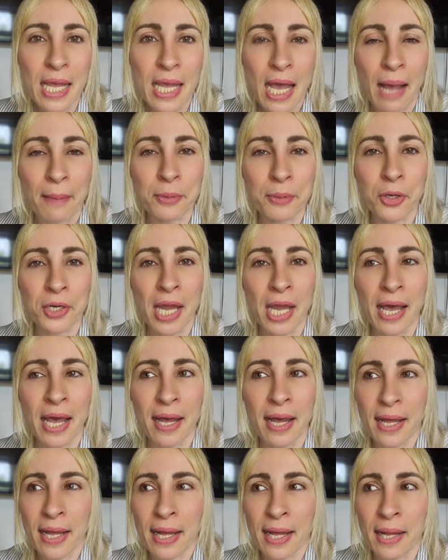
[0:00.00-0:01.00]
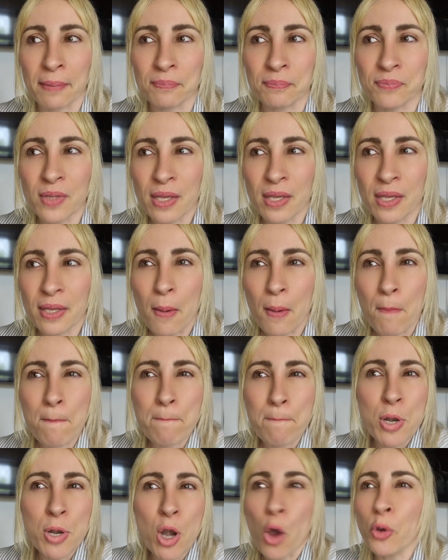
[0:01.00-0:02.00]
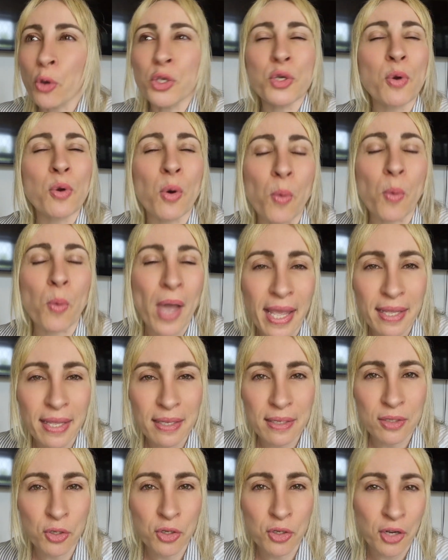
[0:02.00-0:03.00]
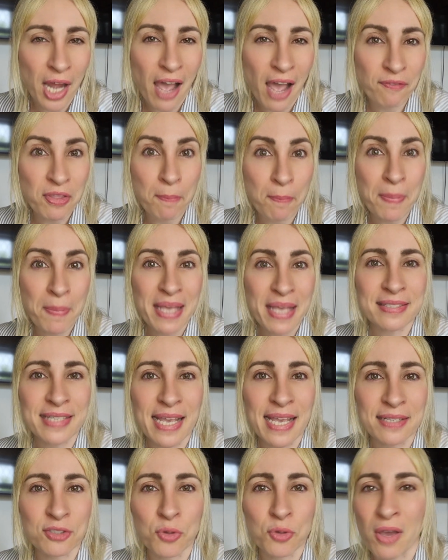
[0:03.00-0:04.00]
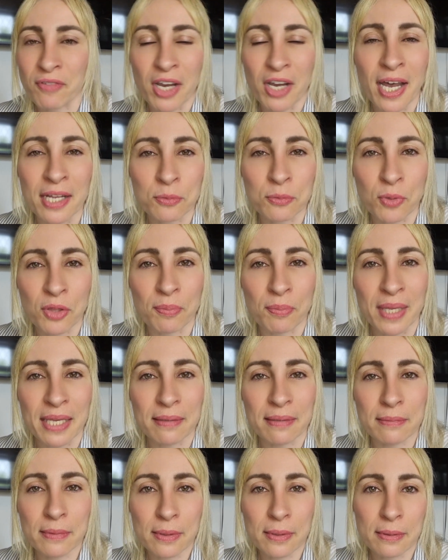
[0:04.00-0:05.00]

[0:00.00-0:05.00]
I'm going to blow you away. You're going to have the best sex you ever had with me.